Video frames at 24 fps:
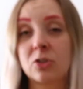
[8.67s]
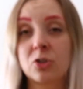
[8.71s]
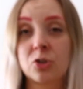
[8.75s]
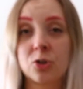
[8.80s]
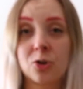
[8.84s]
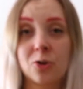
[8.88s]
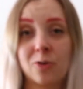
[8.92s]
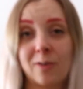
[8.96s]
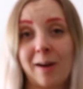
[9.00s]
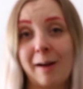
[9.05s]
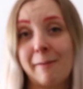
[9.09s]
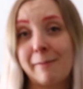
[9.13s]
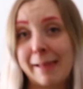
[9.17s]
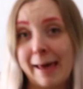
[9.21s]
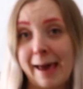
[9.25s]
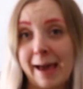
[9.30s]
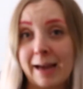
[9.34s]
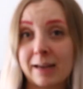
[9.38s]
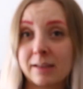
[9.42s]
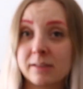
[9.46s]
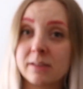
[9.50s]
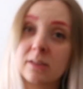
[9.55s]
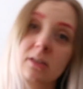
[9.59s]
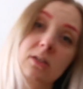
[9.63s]
travel
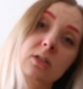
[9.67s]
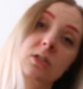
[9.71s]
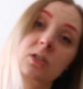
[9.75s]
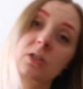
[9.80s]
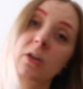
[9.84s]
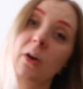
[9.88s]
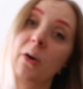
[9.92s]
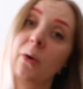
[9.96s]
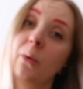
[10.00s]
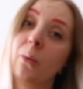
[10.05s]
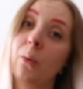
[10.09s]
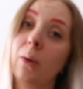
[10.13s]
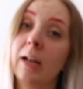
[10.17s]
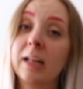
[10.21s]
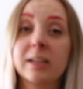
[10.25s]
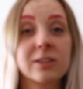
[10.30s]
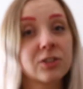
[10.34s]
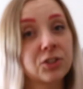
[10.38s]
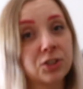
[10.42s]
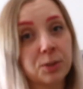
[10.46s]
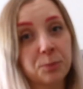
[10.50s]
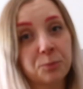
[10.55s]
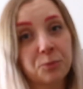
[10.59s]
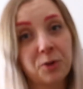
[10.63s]
hacks. So
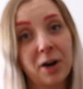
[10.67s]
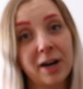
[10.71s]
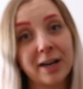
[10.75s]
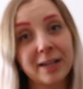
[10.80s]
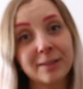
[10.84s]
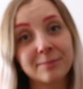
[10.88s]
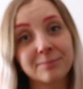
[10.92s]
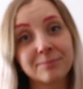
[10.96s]
let's jump right